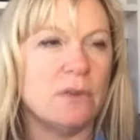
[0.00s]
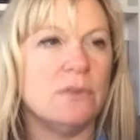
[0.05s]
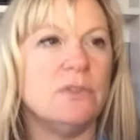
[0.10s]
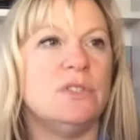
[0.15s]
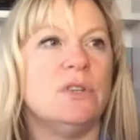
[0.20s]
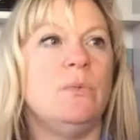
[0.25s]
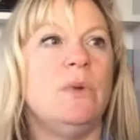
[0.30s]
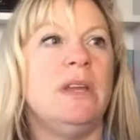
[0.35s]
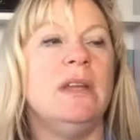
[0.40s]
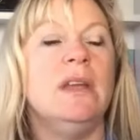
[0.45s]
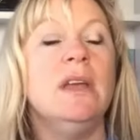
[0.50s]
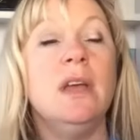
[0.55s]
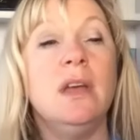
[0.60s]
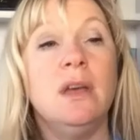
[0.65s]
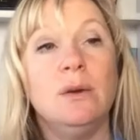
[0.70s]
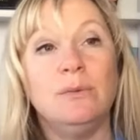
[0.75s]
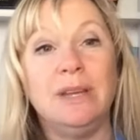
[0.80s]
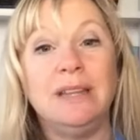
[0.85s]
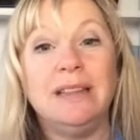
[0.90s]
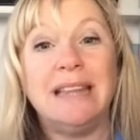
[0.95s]
So we,
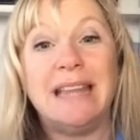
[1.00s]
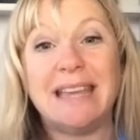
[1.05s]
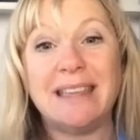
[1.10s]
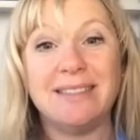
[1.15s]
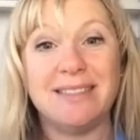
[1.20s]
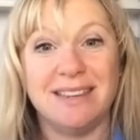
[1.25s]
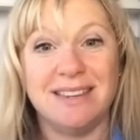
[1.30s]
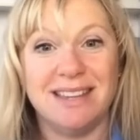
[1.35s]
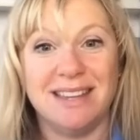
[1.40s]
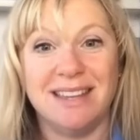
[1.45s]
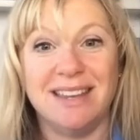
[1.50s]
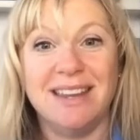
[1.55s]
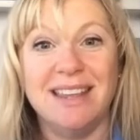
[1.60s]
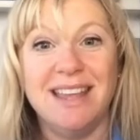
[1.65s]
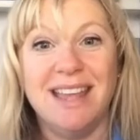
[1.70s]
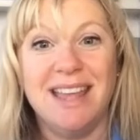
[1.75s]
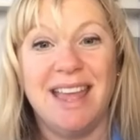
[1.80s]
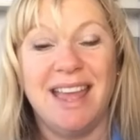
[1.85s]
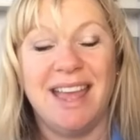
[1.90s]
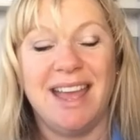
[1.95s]
we lengthened it
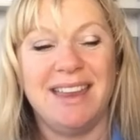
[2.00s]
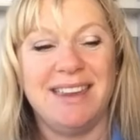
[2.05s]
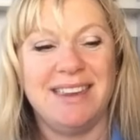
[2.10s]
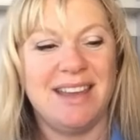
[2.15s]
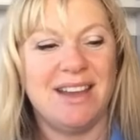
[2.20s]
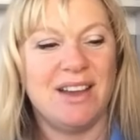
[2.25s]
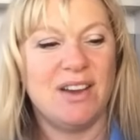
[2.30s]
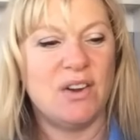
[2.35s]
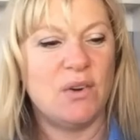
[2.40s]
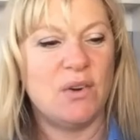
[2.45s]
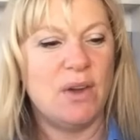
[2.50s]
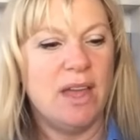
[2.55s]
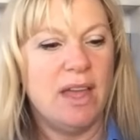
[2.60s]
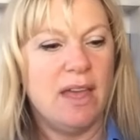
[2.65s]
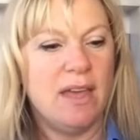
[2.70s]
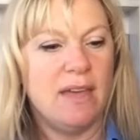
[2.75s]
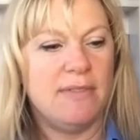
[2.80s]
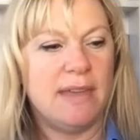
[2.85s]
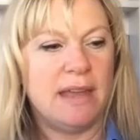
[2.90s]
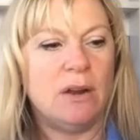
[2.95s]
and now
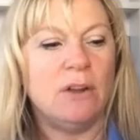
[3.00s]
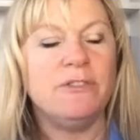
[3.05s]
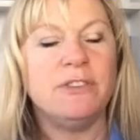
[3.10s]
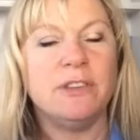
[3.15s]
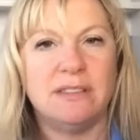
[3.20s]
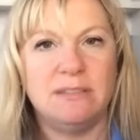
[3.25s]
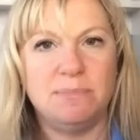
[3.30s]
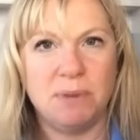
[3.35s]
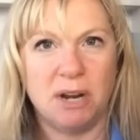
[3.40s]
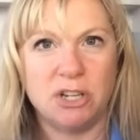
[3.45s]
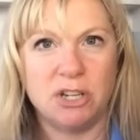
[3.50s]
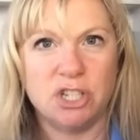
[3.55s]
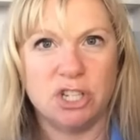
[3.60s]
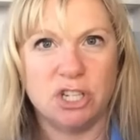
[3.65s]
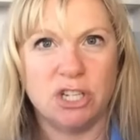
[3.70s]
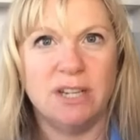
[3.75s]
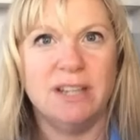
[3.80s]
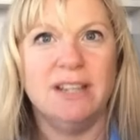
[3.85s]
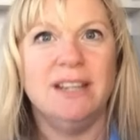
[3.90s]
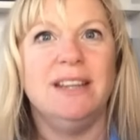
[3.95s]
they don't feel as
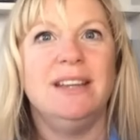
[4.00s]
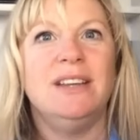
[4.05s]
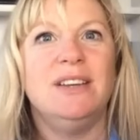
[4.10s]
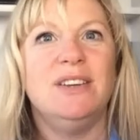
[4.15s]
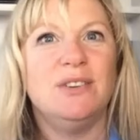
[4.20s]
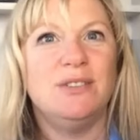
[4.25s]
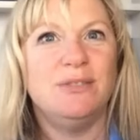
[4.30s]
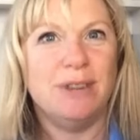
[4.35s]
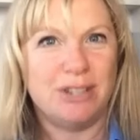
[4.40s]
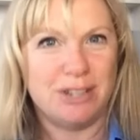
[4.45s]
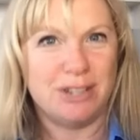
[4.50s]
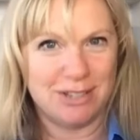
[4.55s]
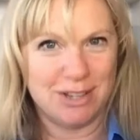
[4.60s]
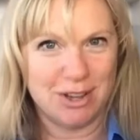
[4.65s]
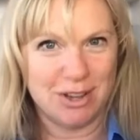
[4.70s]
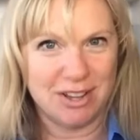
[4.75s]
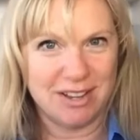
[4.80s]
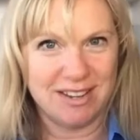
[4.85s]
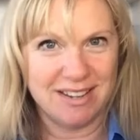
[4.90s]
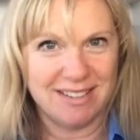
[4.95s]
pressured, which is
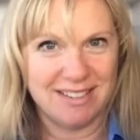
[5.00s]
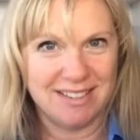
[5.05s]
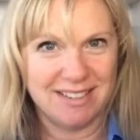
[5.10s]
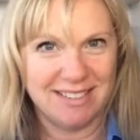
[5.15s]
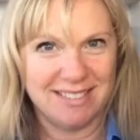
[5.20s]
good.